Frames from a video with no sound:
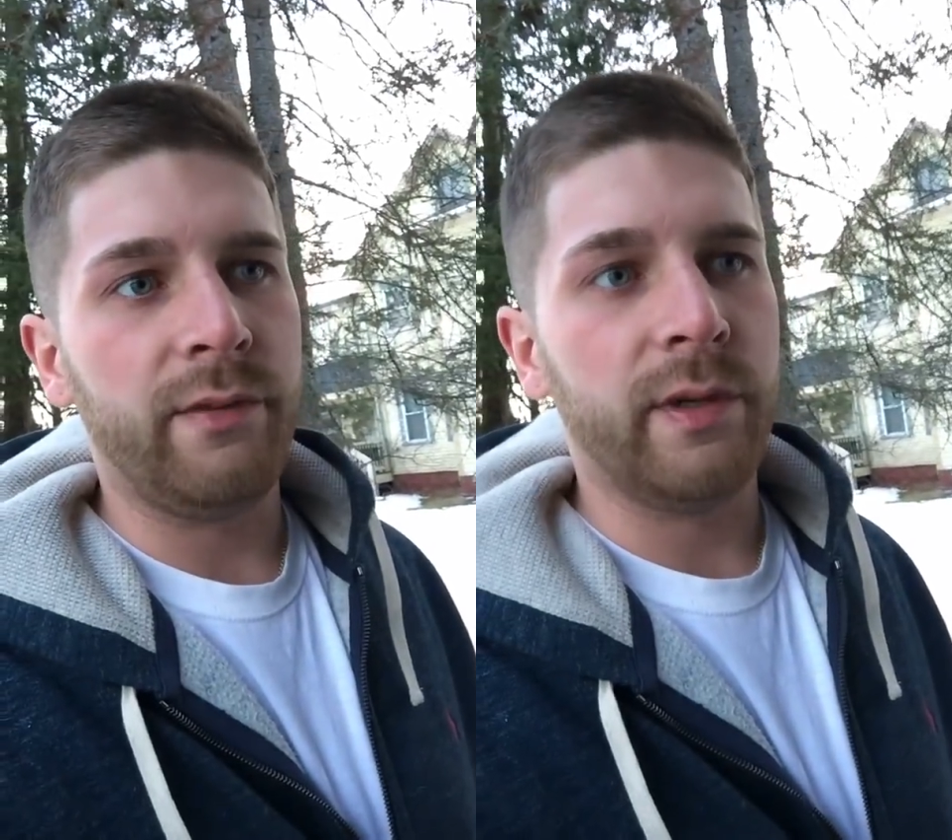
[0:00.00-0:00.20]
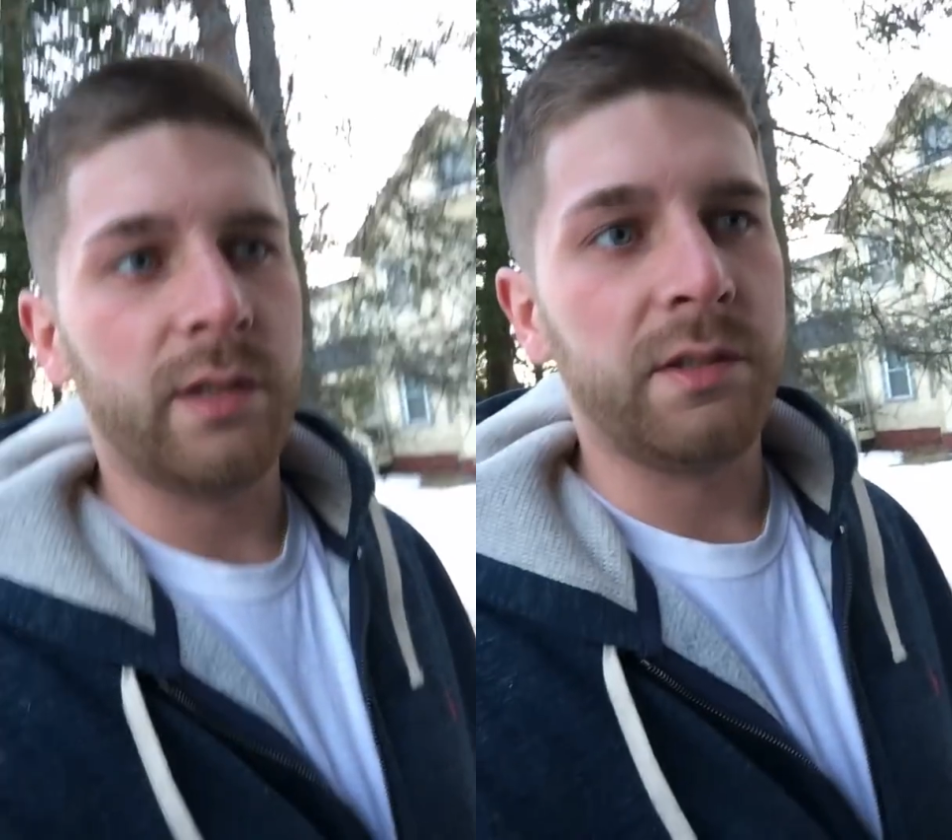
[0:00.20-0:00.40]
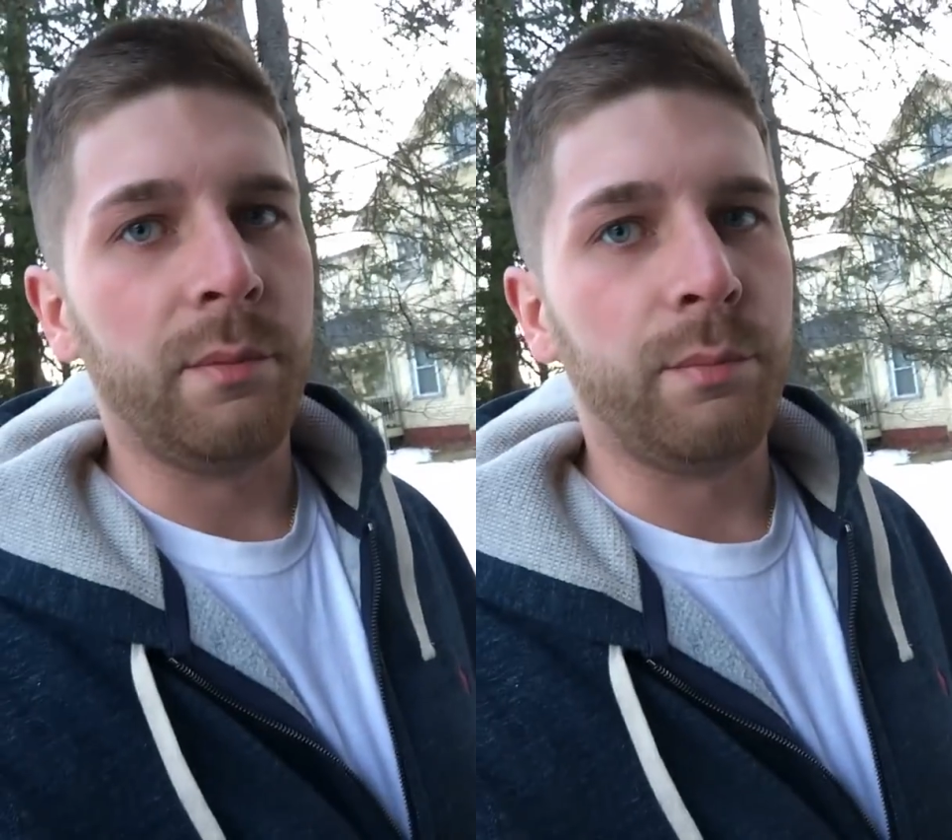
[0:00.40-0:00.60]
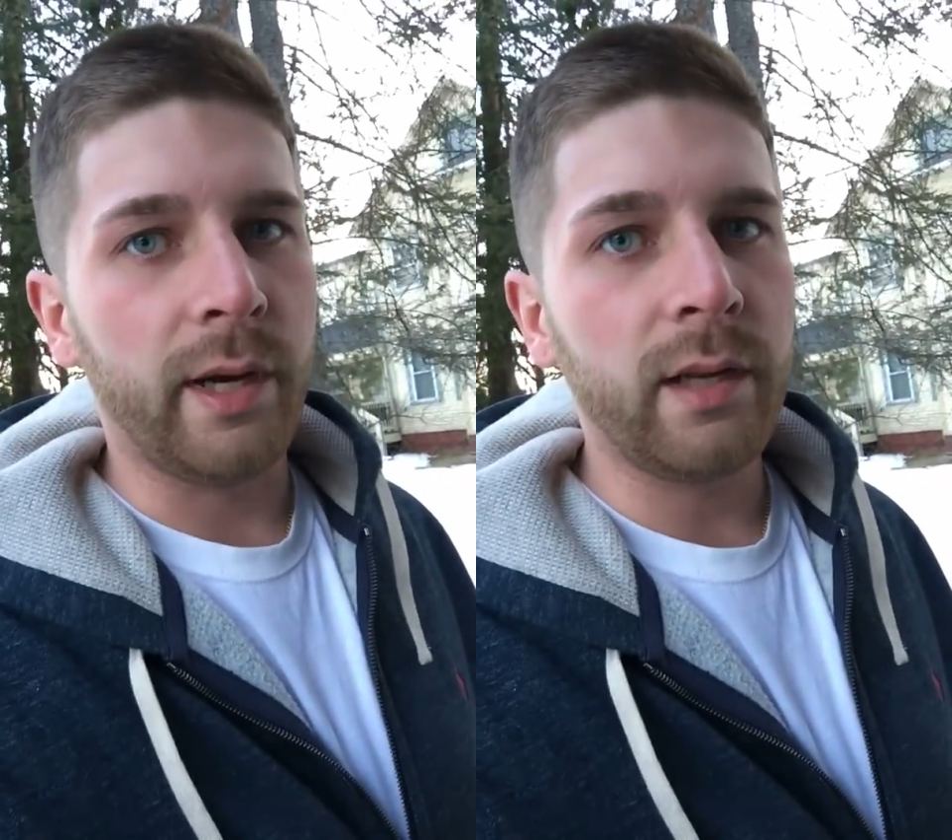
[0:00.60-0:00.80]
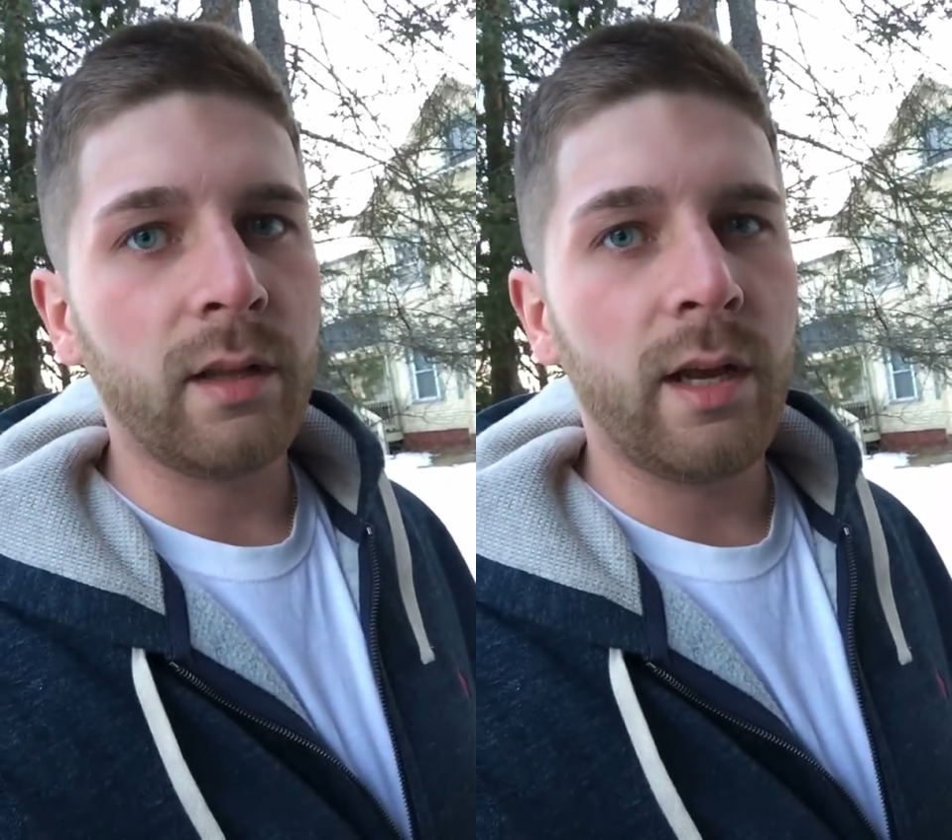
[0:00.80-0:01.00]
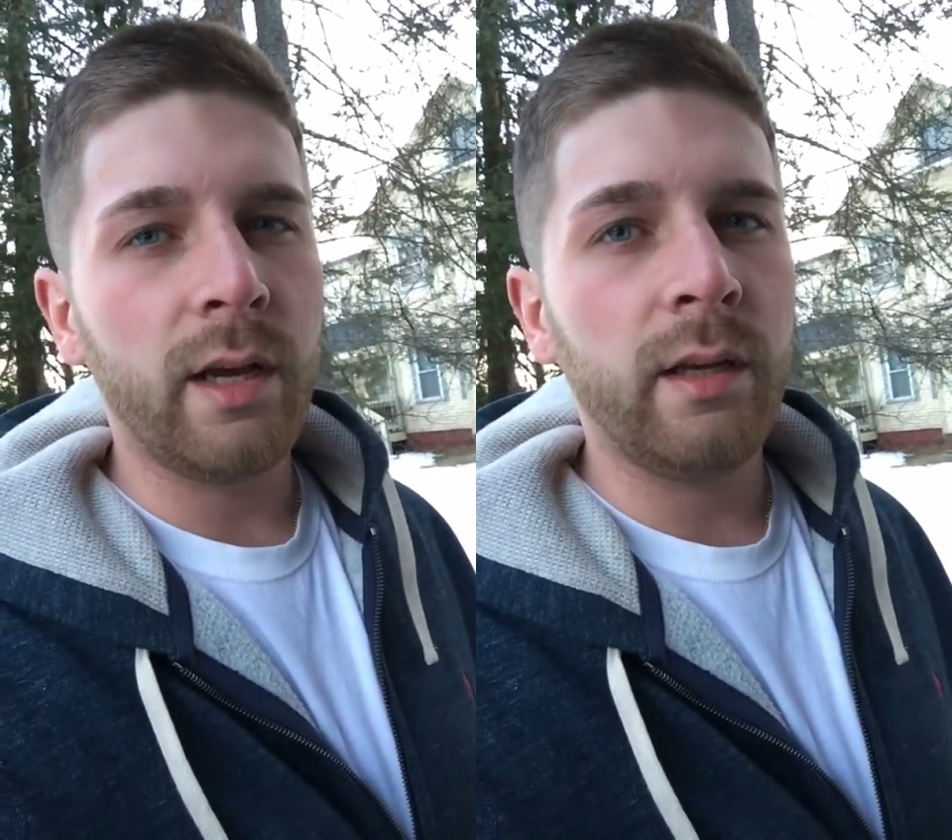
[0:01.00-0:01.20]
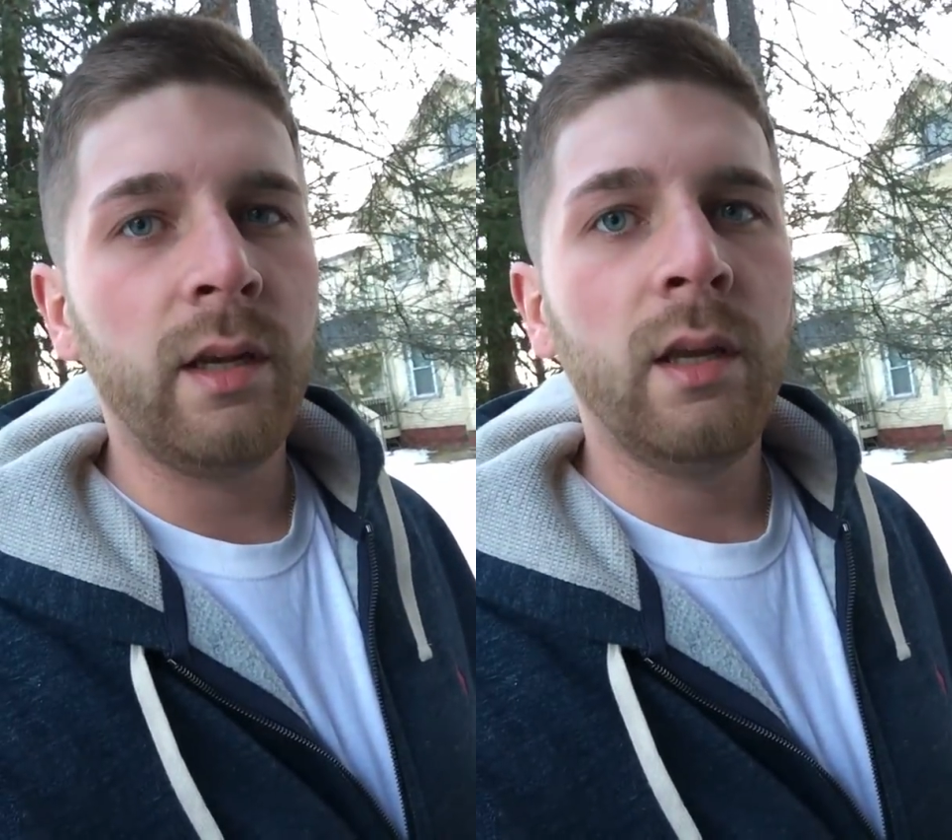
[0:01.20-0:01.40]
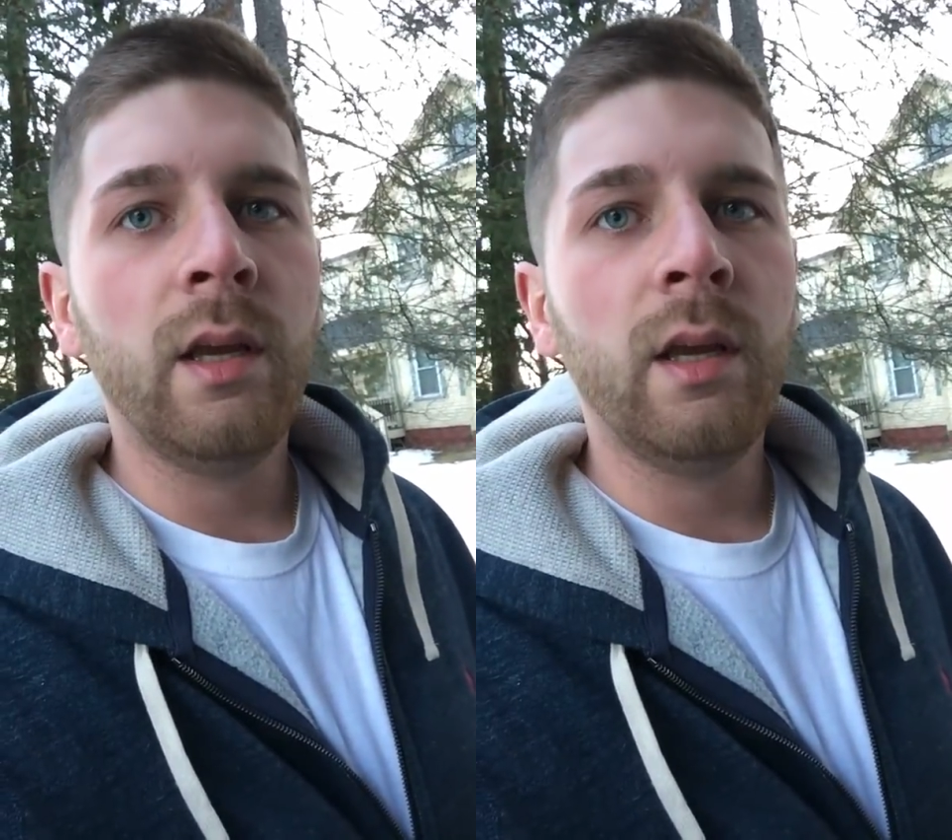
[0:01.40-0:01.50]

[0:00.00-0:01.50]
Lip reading: I fixed the brake line.